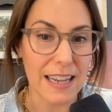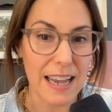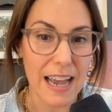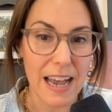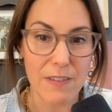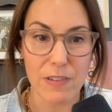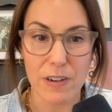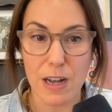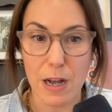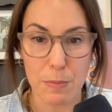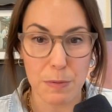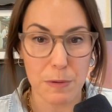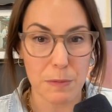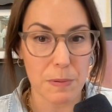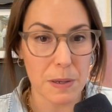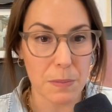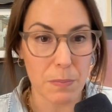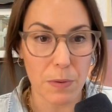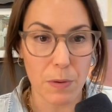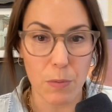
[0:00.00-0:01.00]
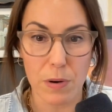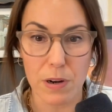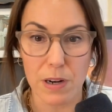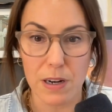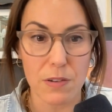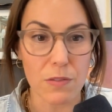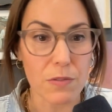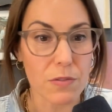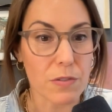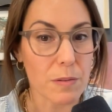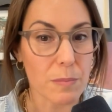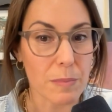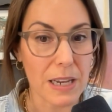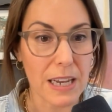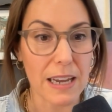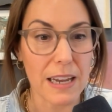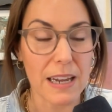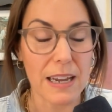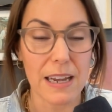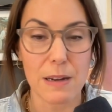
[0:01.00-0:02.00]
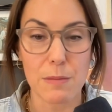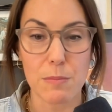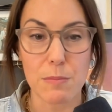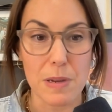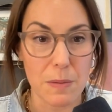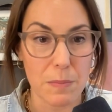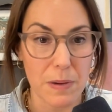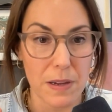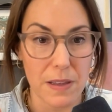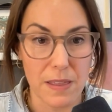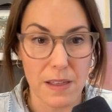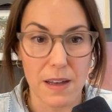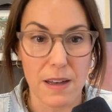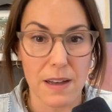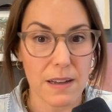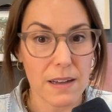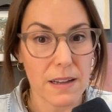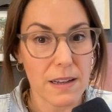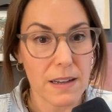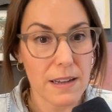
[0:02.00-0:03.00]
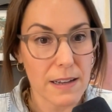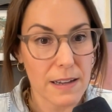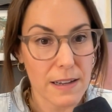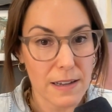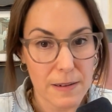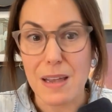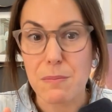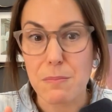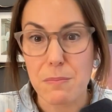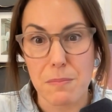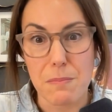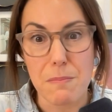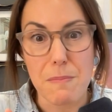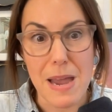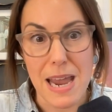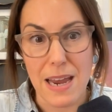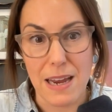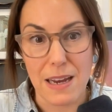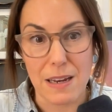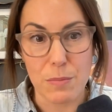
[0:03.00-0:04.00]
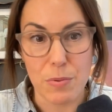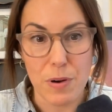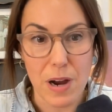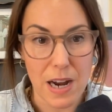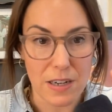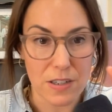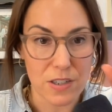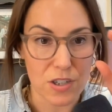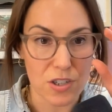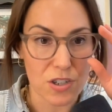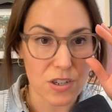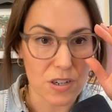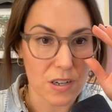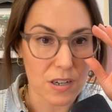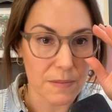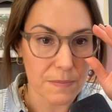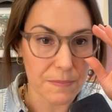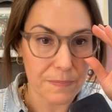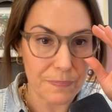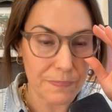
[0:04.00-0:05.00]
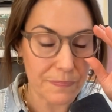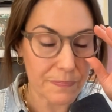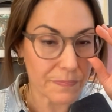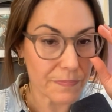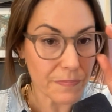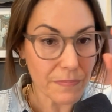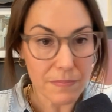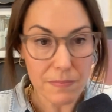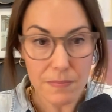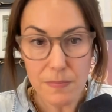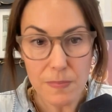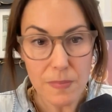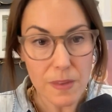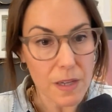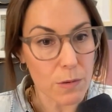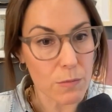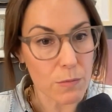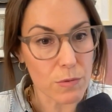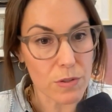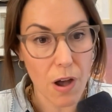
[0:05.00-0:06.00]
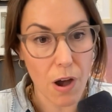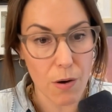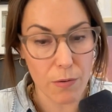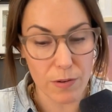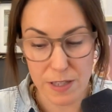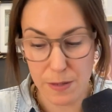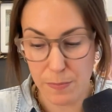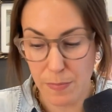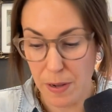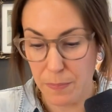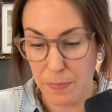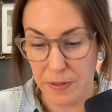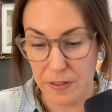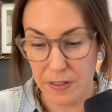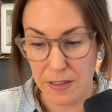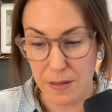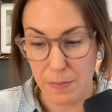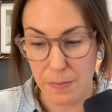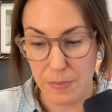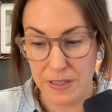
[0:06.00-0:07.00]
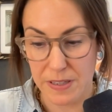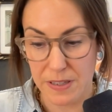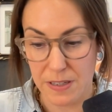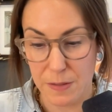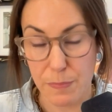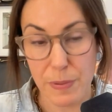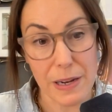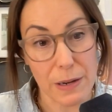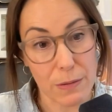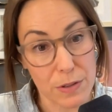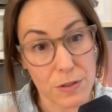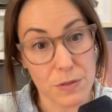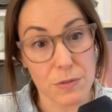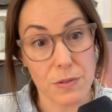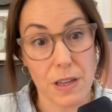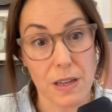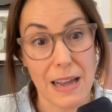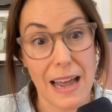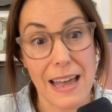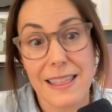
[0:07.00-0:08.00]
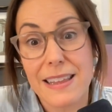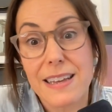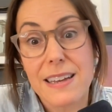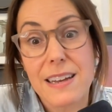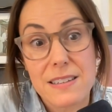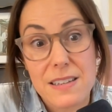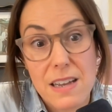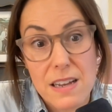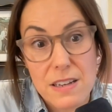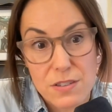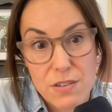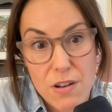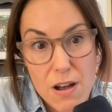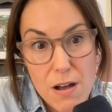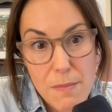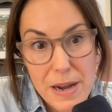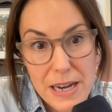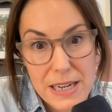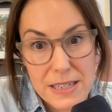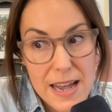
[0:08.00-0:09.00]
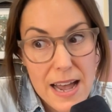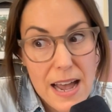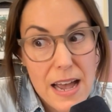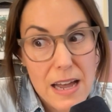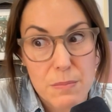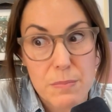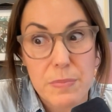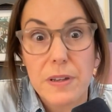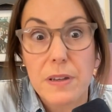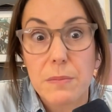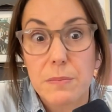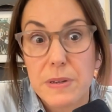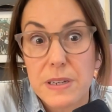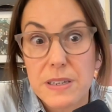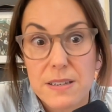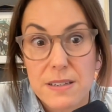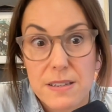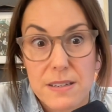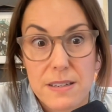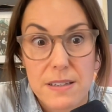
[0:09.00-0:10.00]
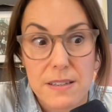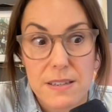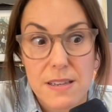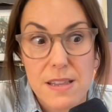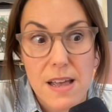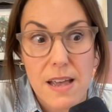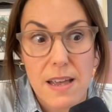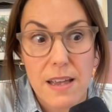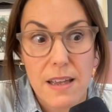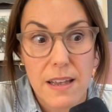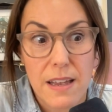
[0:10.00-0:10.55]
have a couple of people working for me and me be the main practitioner. It was always about building the business, but it was really, I think, because I saw my dad build businesses that